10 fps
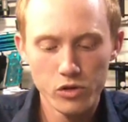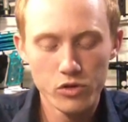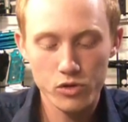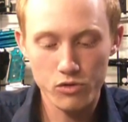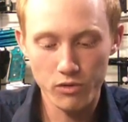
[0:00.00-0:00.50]

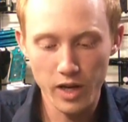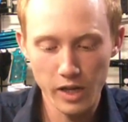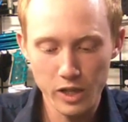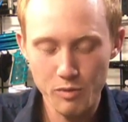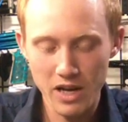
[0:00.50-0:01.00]
Screw
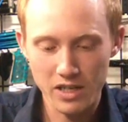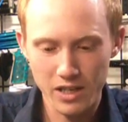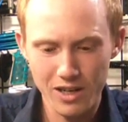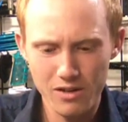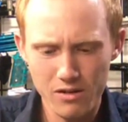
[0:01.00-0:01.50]
cans back
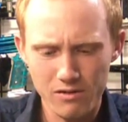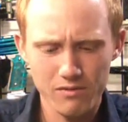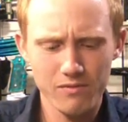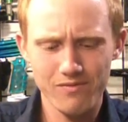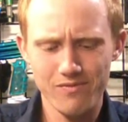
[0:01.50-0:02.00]
together.
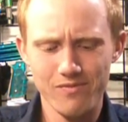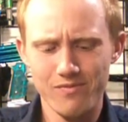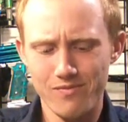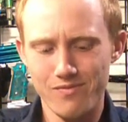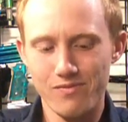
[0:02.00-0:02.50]

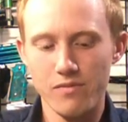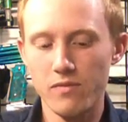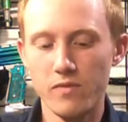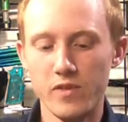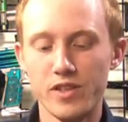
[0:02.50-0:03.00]

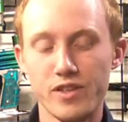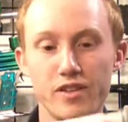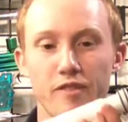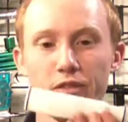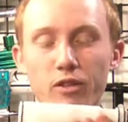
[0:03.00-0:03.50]
And this
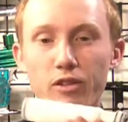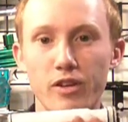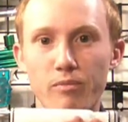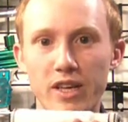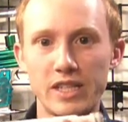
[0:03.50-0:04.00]
nifty
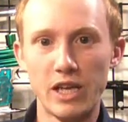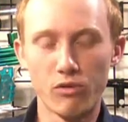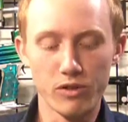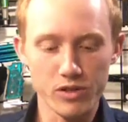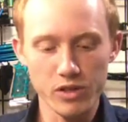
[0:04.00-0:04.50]
looking big
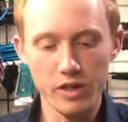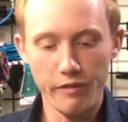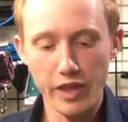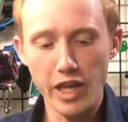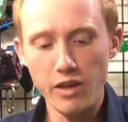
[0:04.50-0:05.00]
Delrin
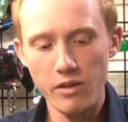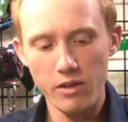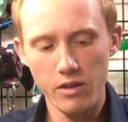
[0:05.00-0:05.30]
sleeve thingy.